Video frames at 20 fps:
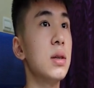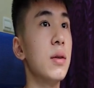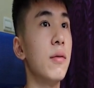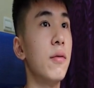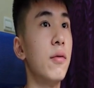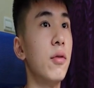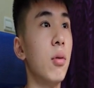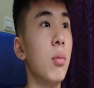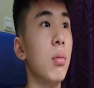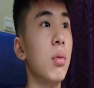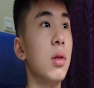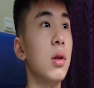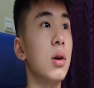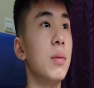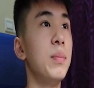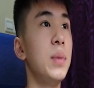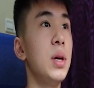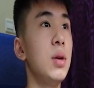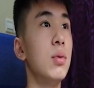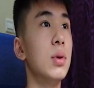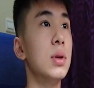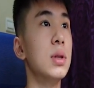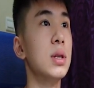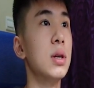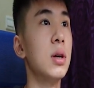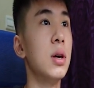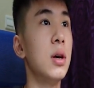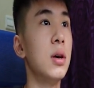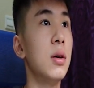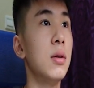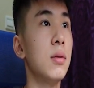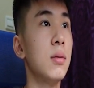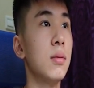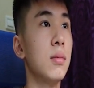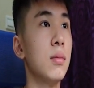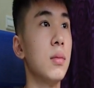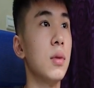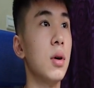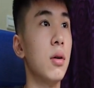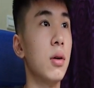from the pivot.
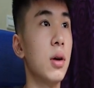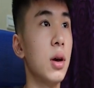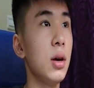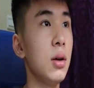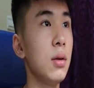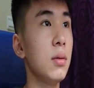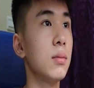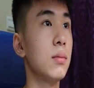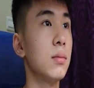Okay?